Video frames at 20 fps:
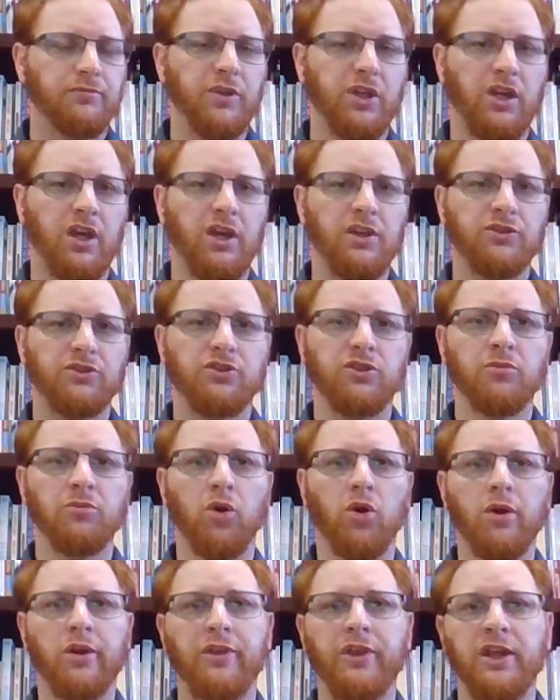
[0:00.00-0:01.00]
Because the
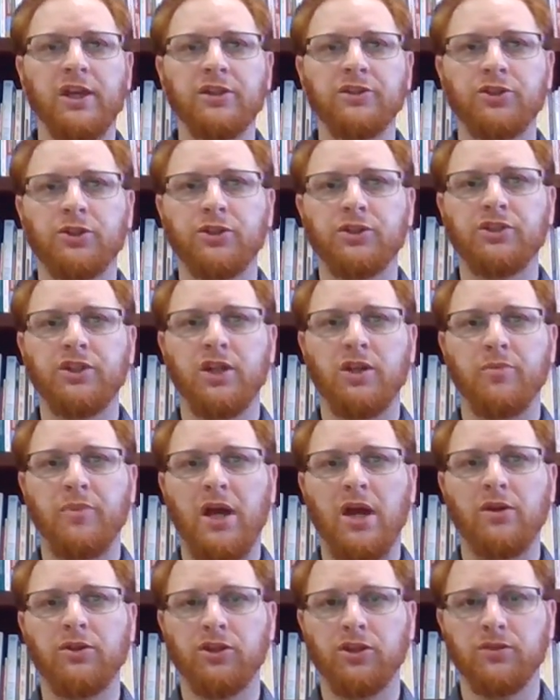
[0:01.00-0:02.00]
more things that are said
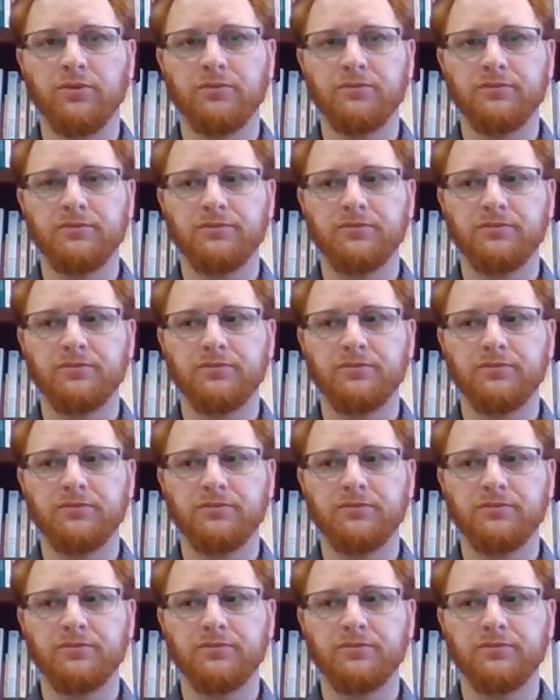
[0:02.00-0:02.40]
about you,